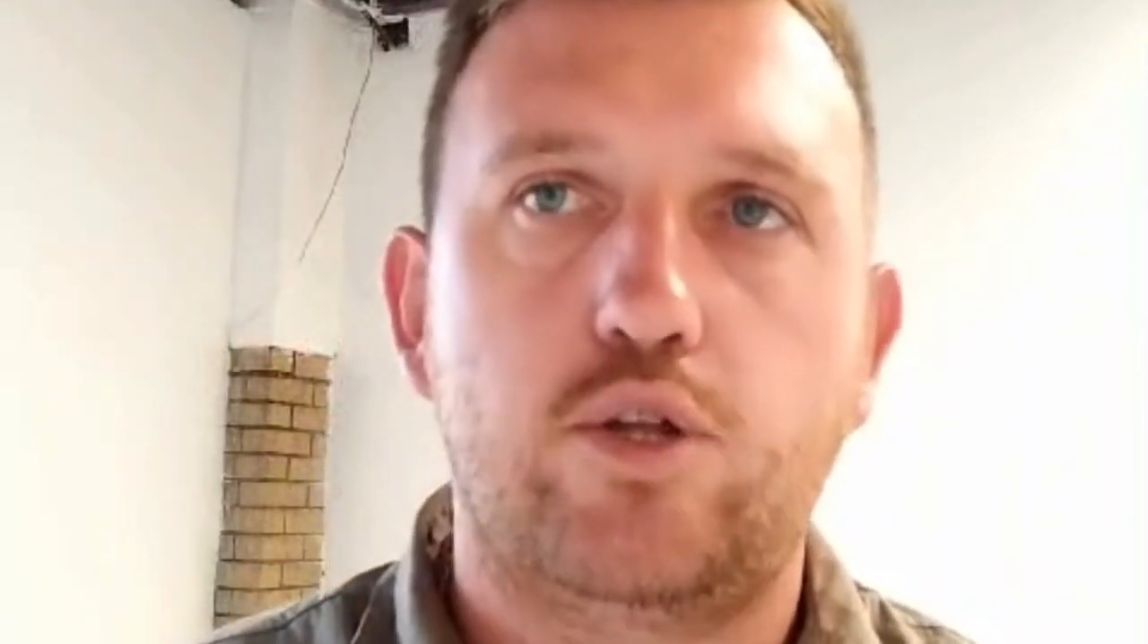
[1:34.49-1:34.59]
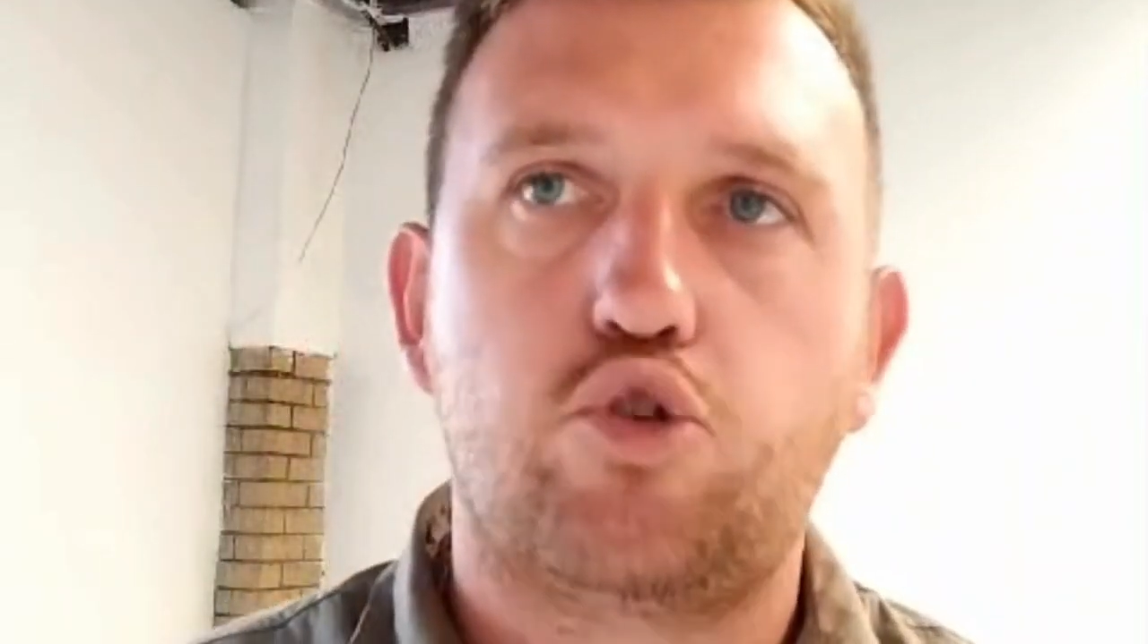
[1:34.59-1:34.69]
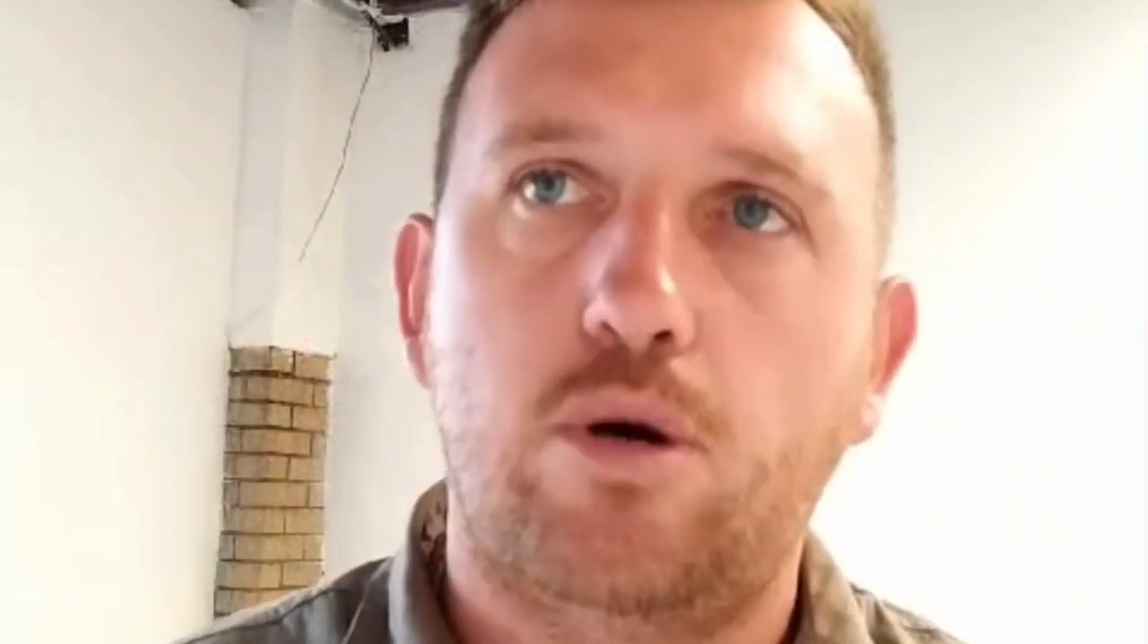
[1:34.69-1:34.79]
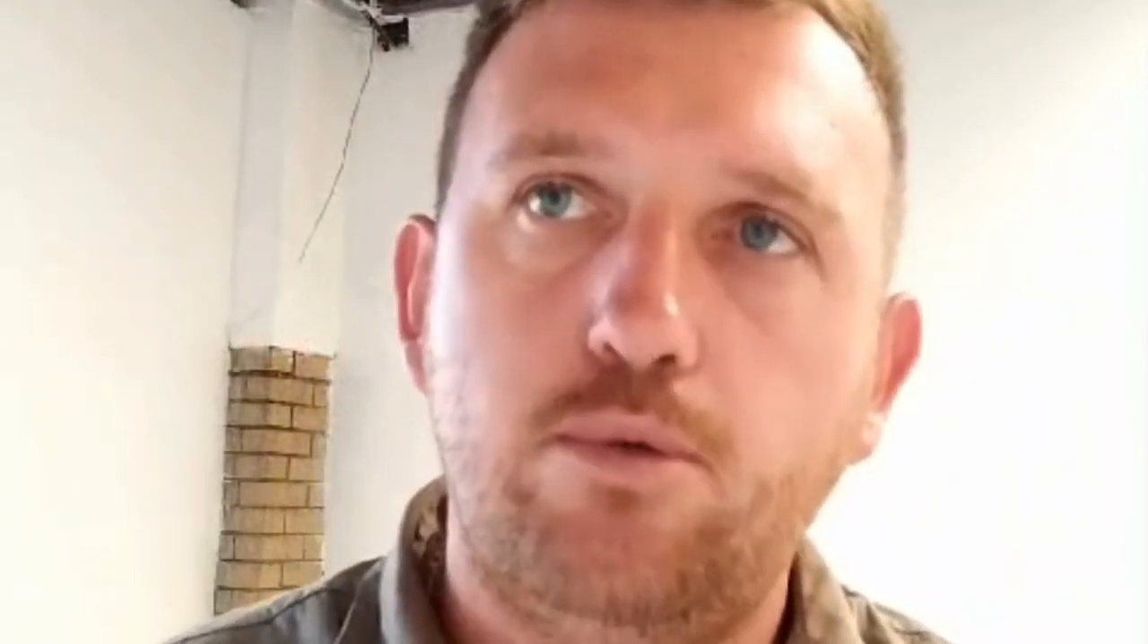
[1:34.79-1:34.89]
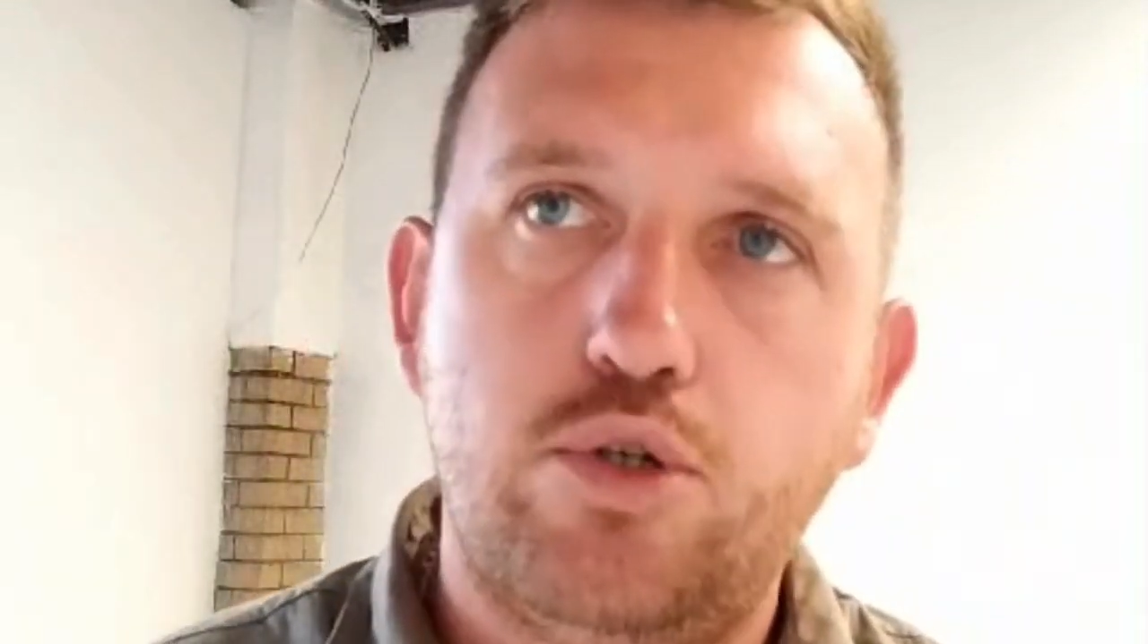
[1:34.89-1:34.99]
at
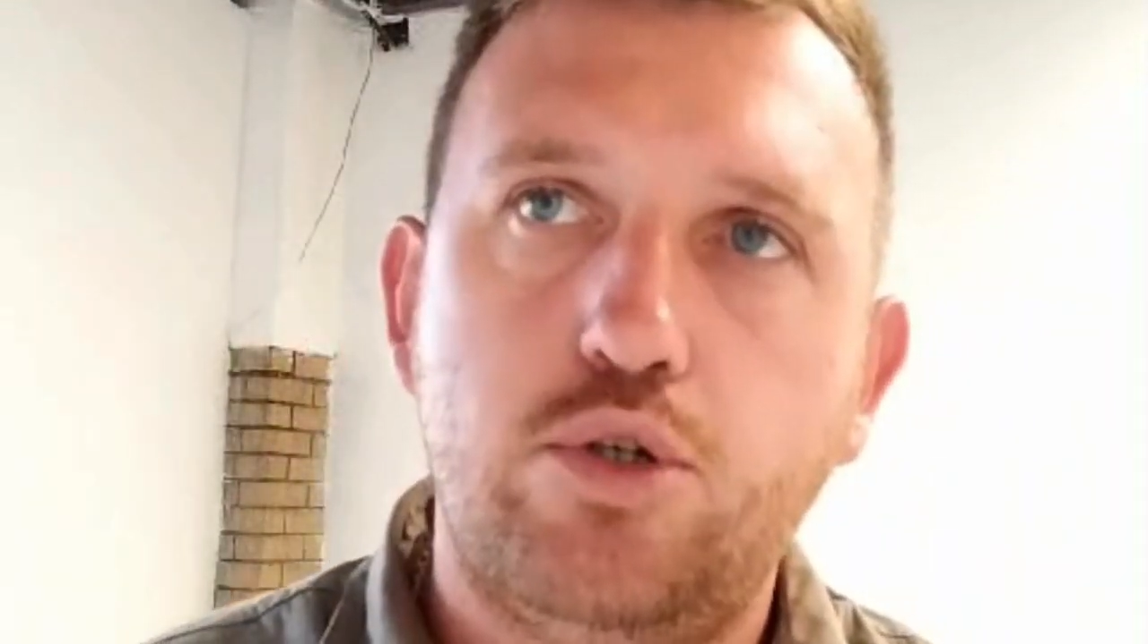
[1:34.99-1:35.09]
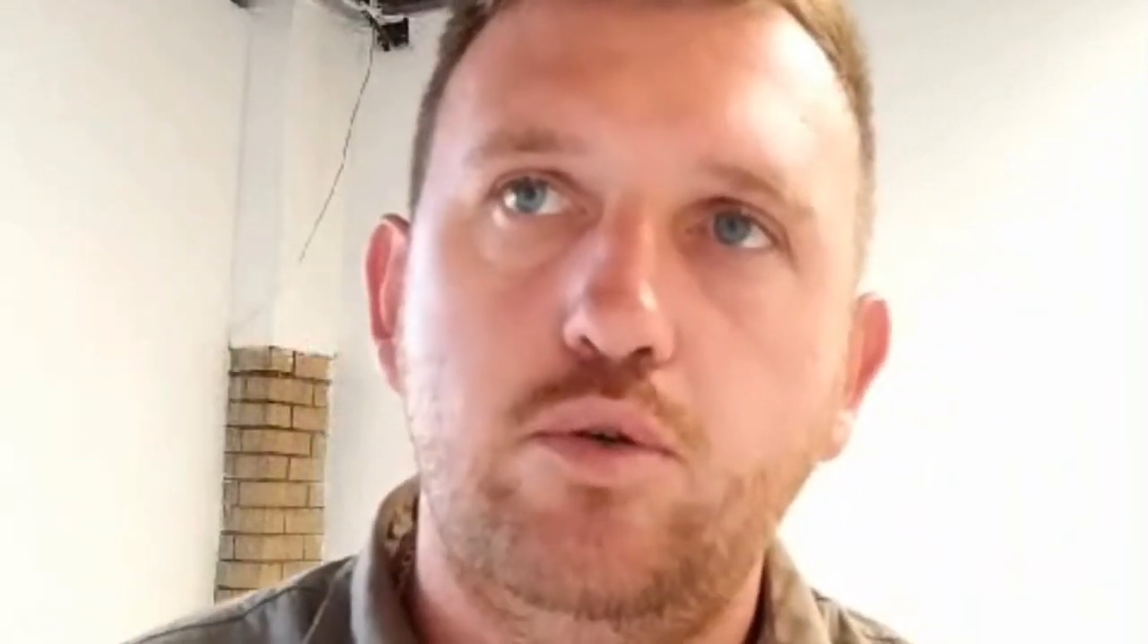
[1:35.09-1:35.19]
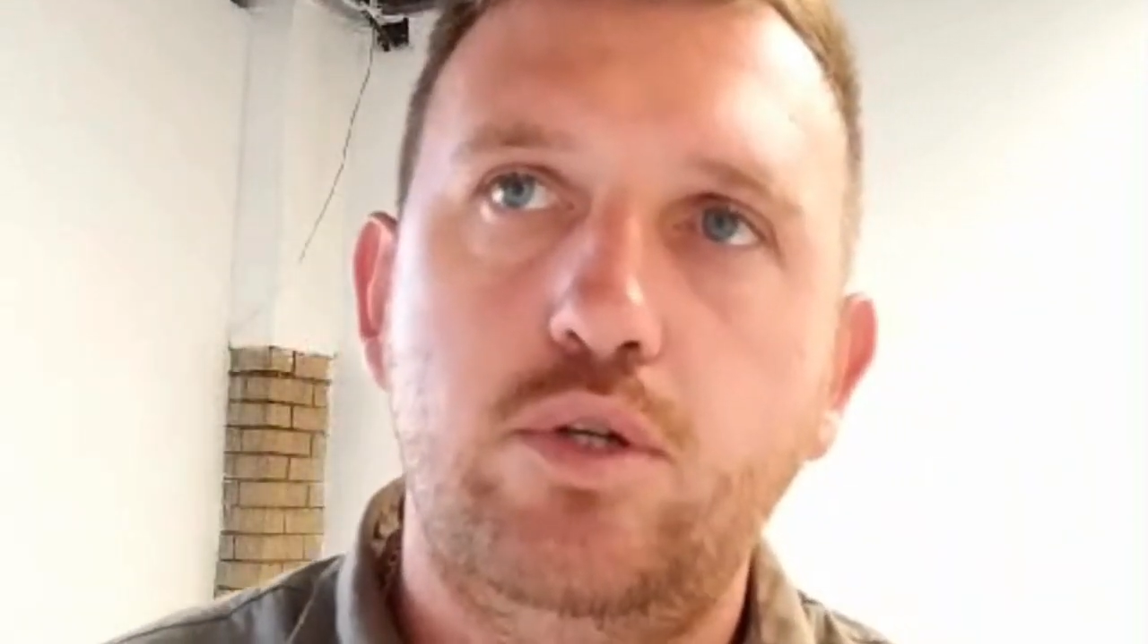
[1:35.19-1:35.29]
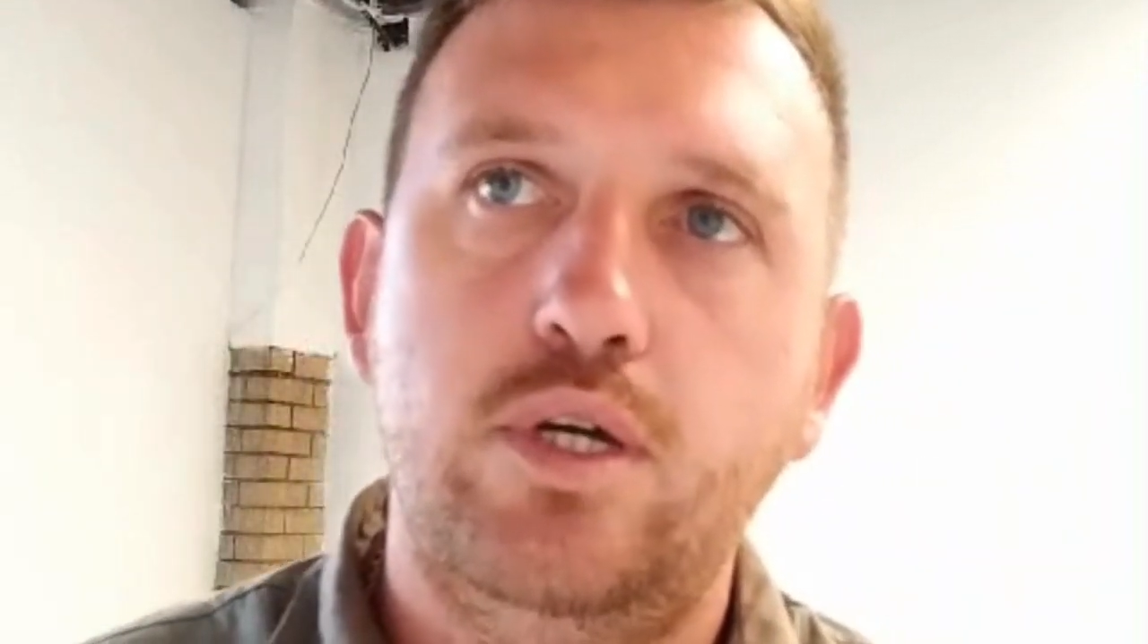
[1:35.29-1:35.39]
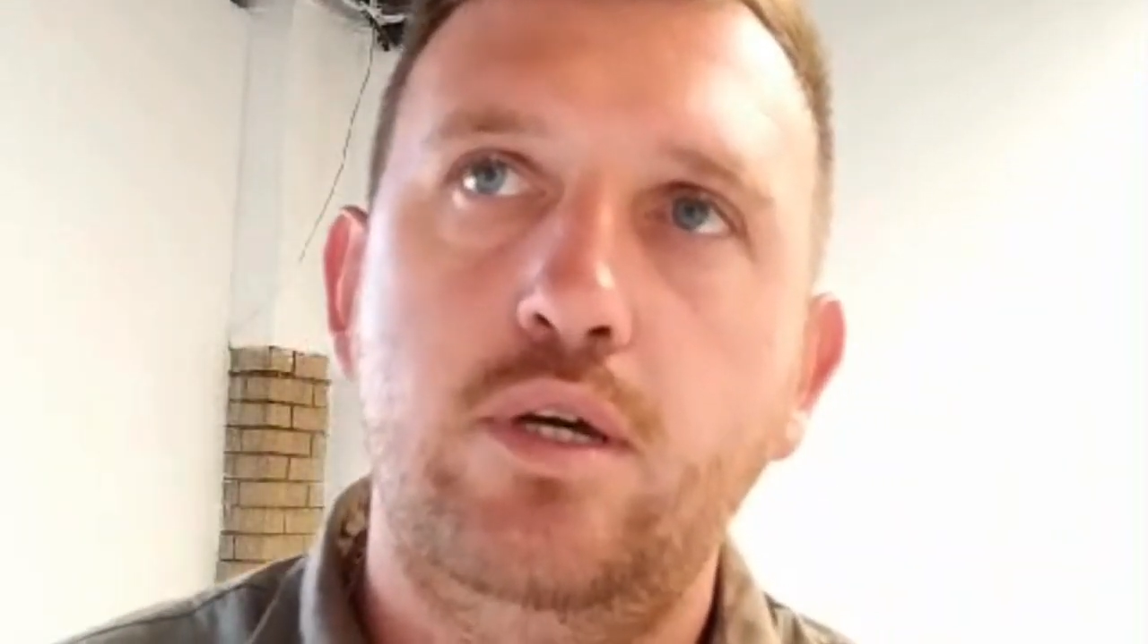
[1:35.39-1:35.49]

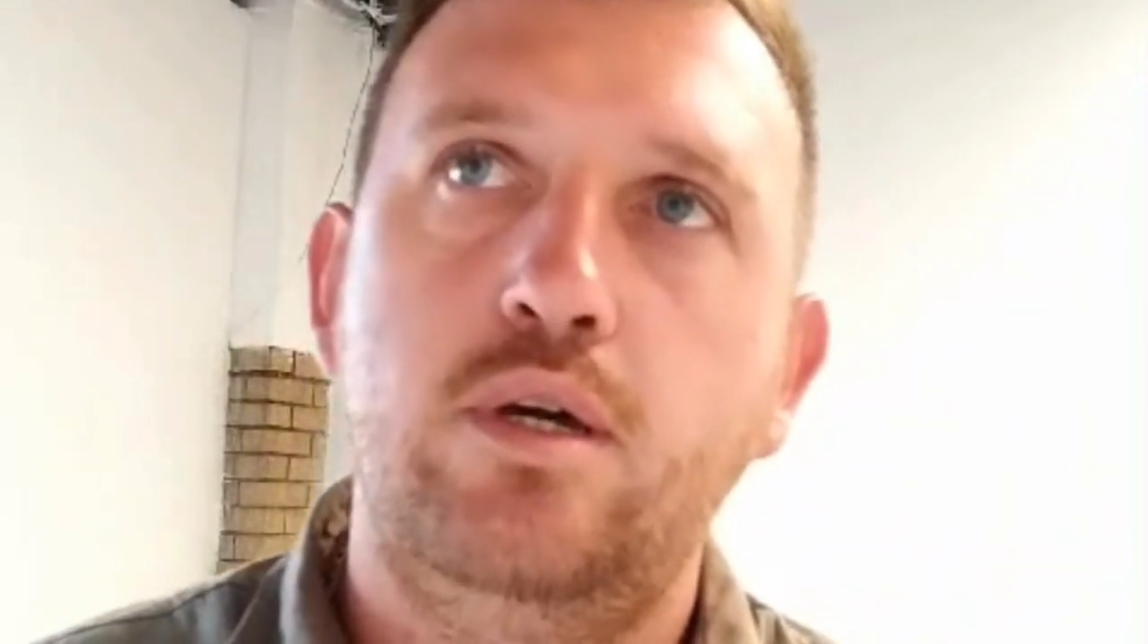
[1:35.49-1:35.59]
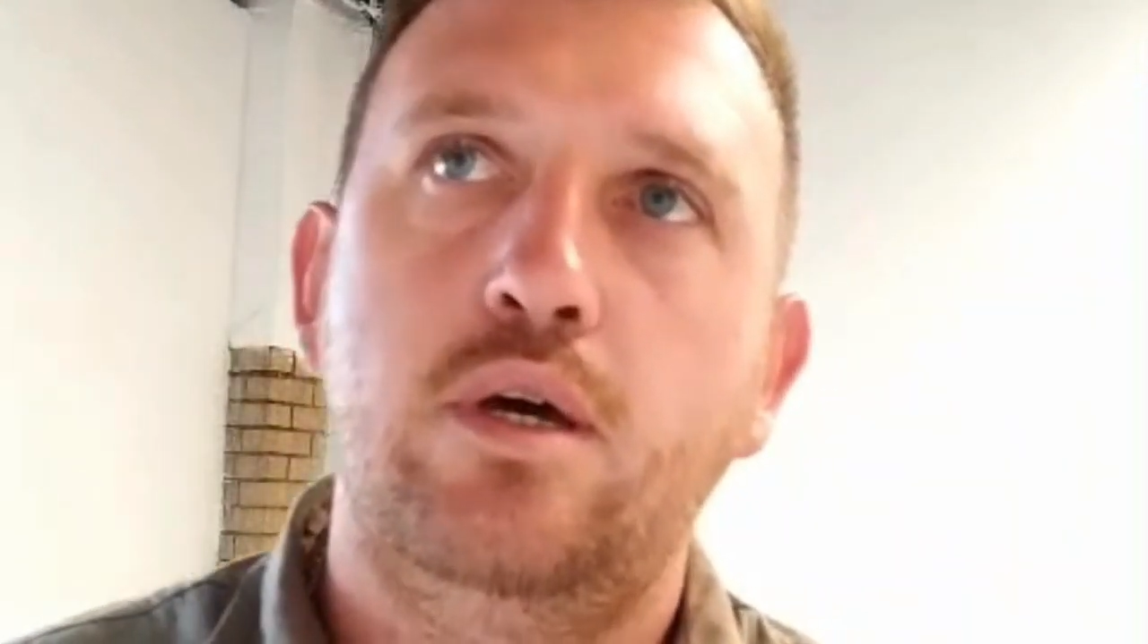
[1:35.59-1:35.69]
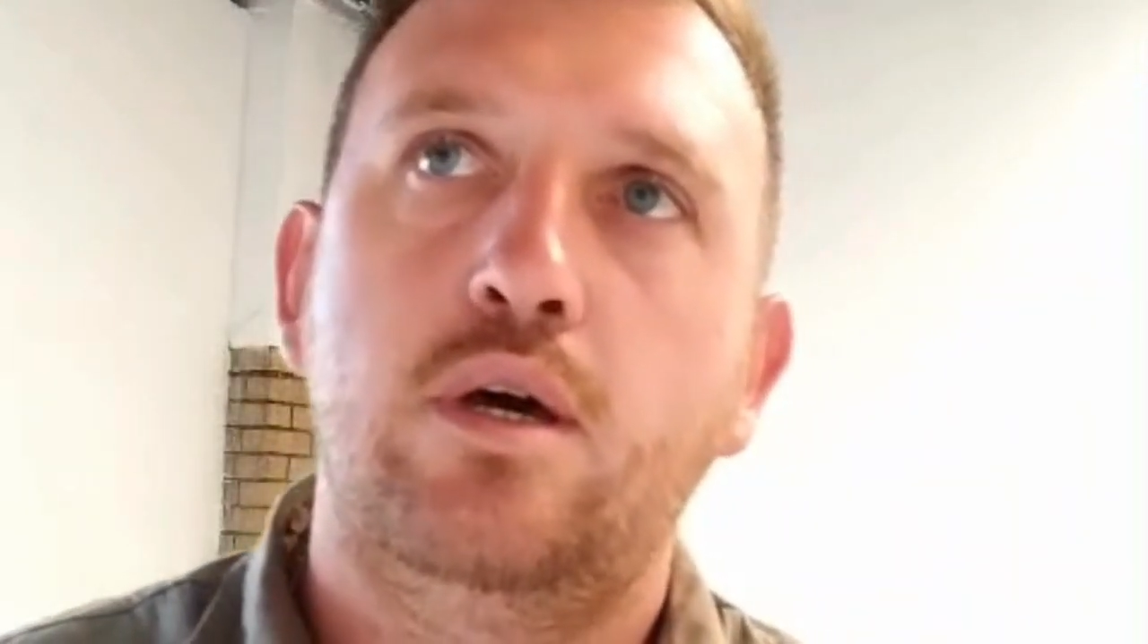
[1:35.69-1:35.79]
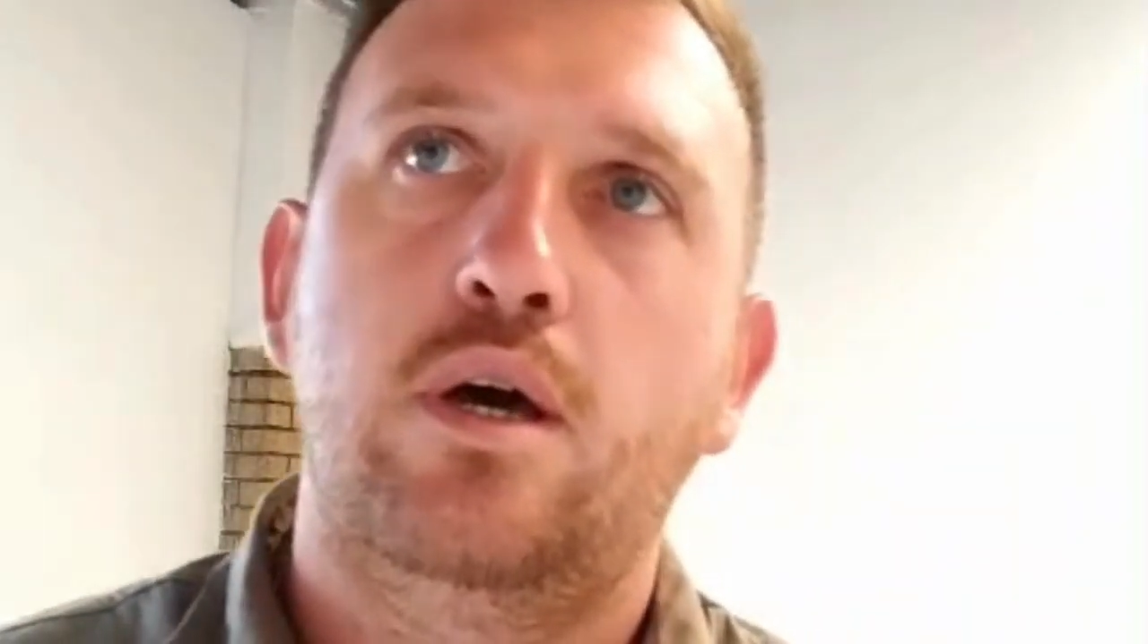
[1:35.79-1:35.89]
troubleshooting